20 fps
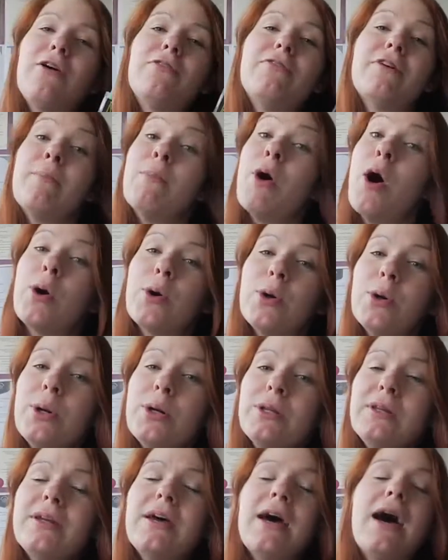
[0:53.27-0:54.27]
Femme
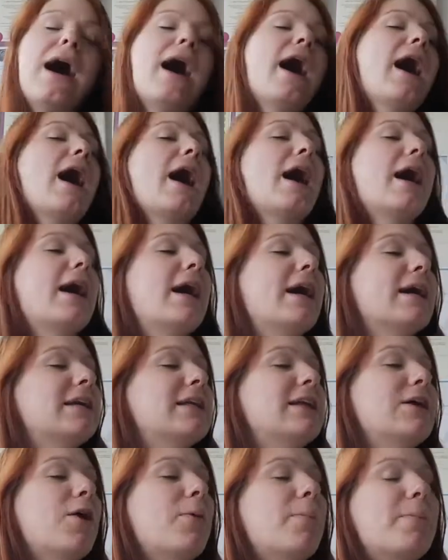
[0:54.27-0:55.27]
Occulte
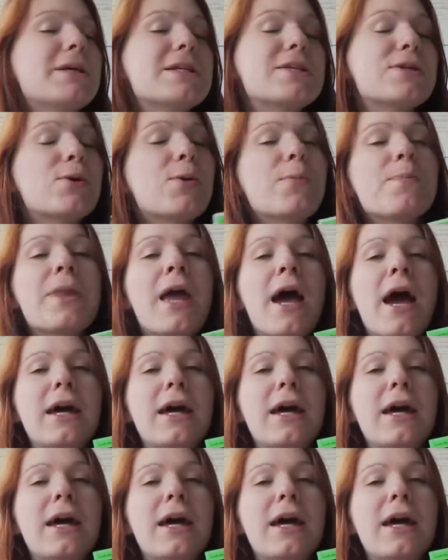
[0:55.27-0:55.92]
knihopisu,